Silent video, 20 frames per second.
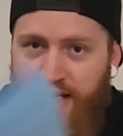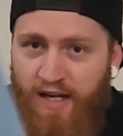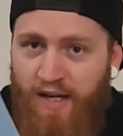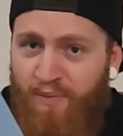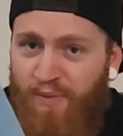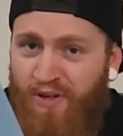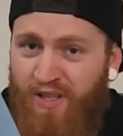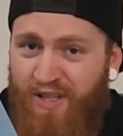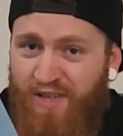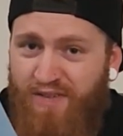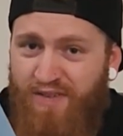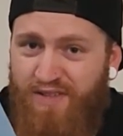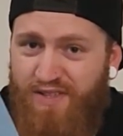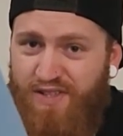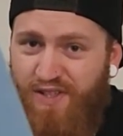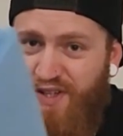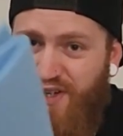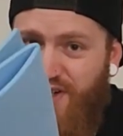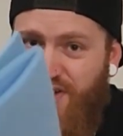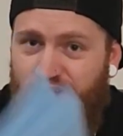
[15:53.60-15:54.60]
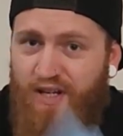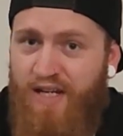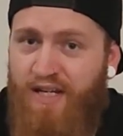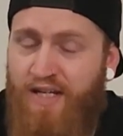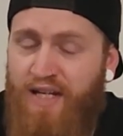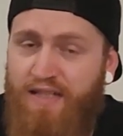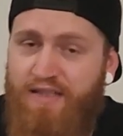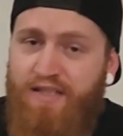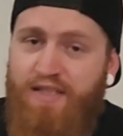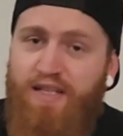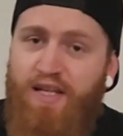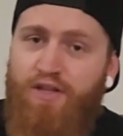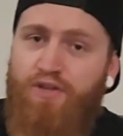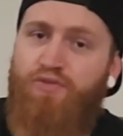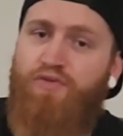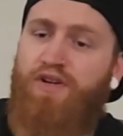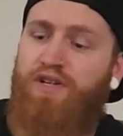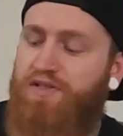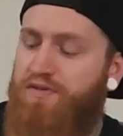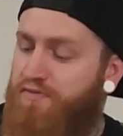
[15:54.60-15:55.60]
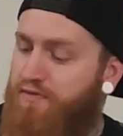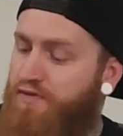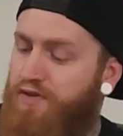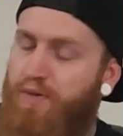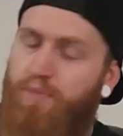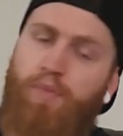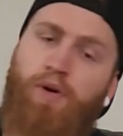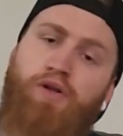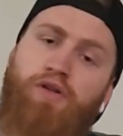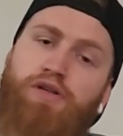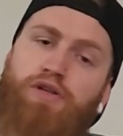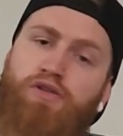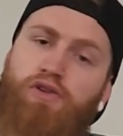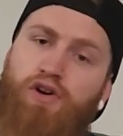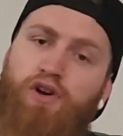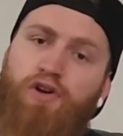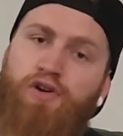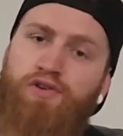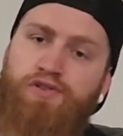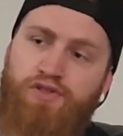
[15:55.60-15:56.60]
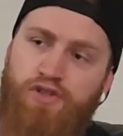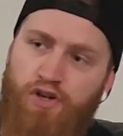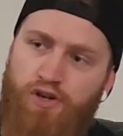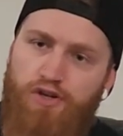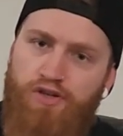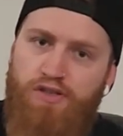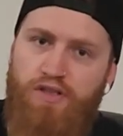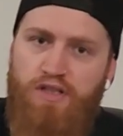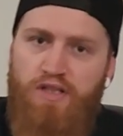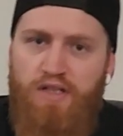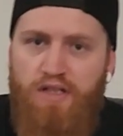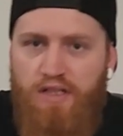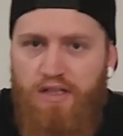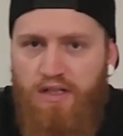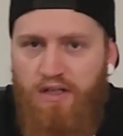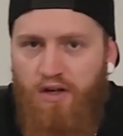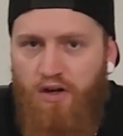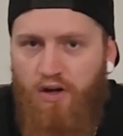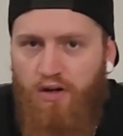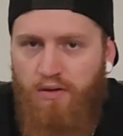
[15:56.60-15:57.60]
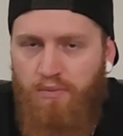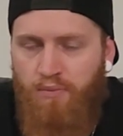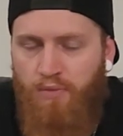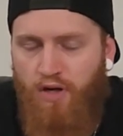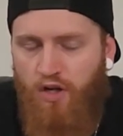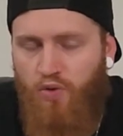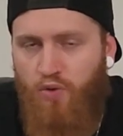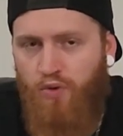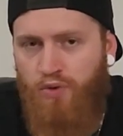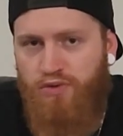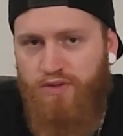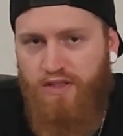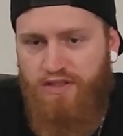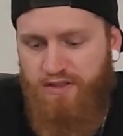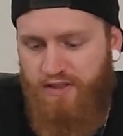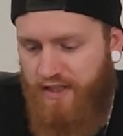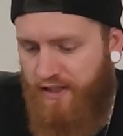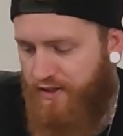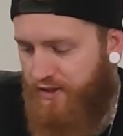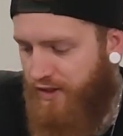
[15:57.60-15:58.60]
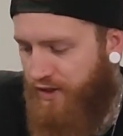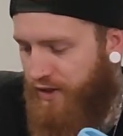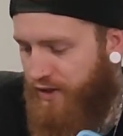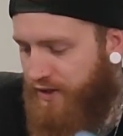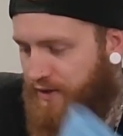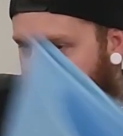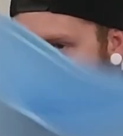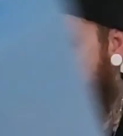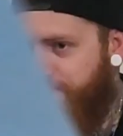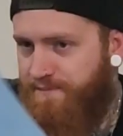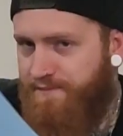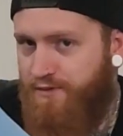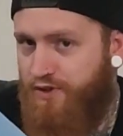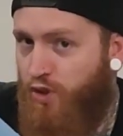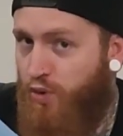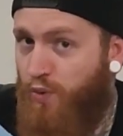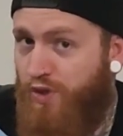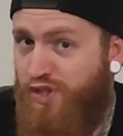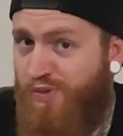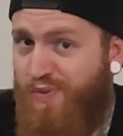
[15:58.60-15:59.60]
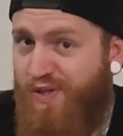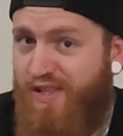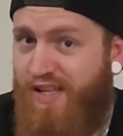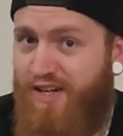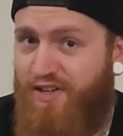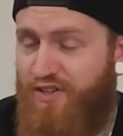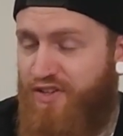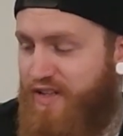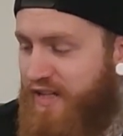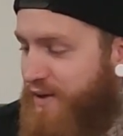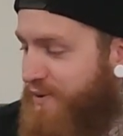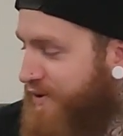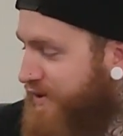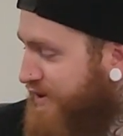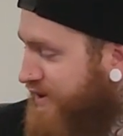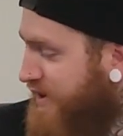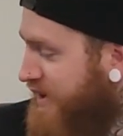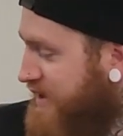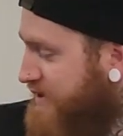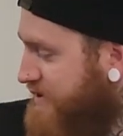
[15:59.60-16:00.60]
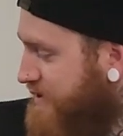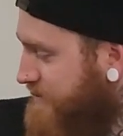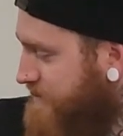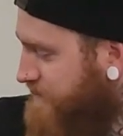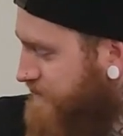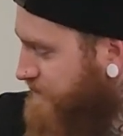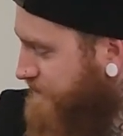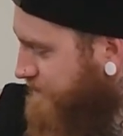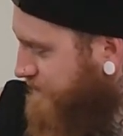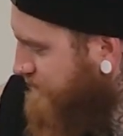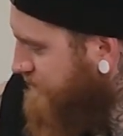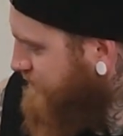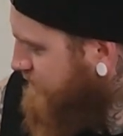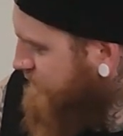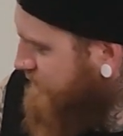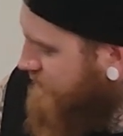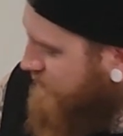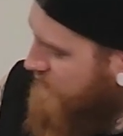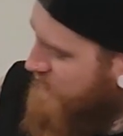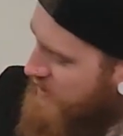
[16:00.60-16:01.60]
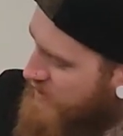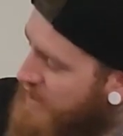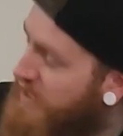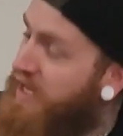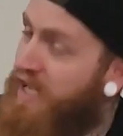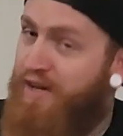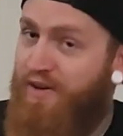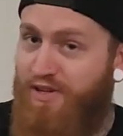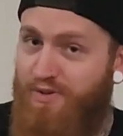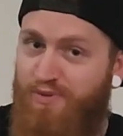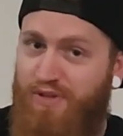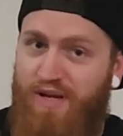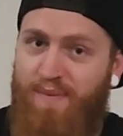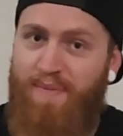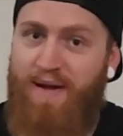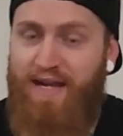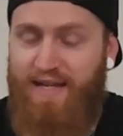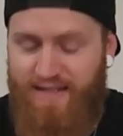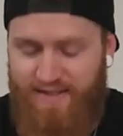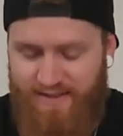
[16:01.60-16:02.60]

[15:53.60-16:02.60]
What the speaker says: I'm gonna give this a go. And that's another reason for the polycro, so my quilt doesn't get dirty. So wish me luck on that one, guys. And as we get back